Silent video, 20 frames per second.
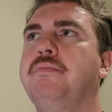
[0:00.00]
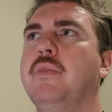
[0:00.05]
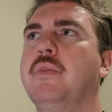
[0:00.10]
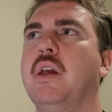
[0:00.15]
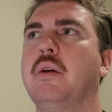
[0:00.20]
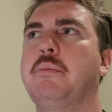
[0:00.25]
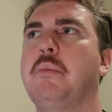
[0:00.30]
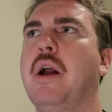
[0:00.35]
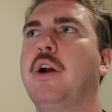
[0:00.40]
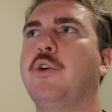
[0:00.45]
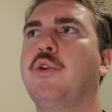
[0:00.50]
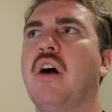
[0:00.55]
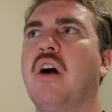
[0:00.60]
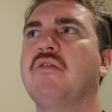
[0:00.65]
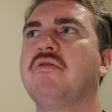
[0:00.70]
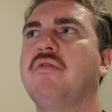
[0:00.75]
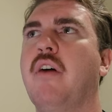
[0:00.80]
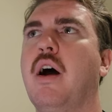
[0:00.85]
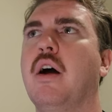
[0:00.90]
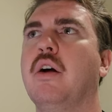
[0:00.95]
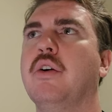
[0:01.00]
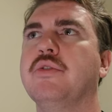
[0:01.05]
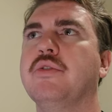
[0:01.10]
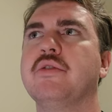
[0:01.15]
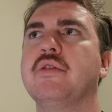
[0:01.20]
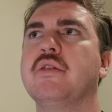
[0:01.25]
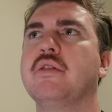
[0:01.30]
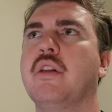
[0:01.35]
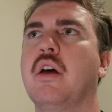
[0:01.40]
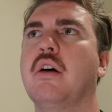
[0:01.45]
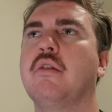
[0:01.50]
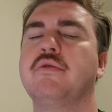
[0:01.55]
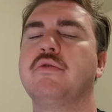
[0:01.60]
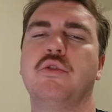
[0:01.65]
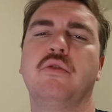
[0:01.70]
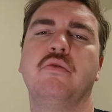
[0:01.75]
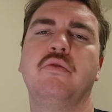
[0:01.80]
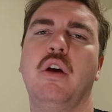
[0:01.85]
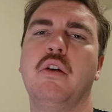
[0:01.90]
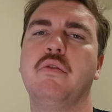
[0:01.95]
like Minecraft files and stuff.
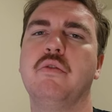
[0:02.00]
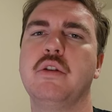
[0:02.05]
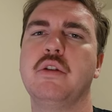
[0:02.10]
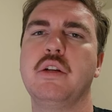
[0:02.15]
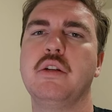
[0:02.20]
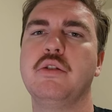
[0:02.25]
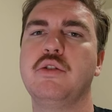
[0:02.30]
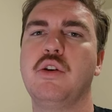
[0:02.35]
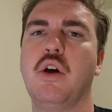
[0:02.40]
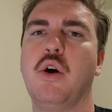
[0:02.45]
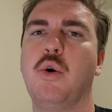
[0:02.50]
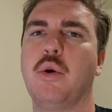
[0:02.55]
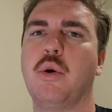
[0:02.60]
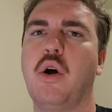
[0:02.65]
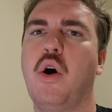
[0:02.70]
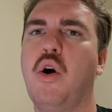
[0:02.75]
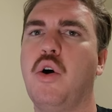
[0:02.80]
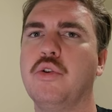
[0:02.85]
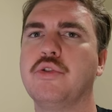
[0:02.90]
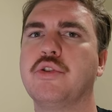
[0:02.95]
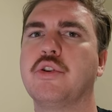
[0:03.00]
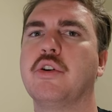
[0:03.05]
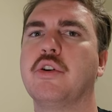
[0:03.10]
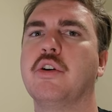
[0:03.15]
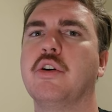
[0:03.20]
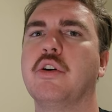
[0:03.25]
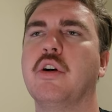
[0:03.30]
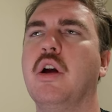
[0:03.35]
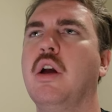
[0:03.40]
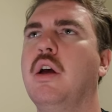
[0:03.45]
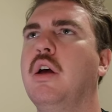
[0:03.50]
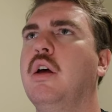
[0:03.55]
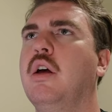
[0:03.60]
So if you ever need to go and alter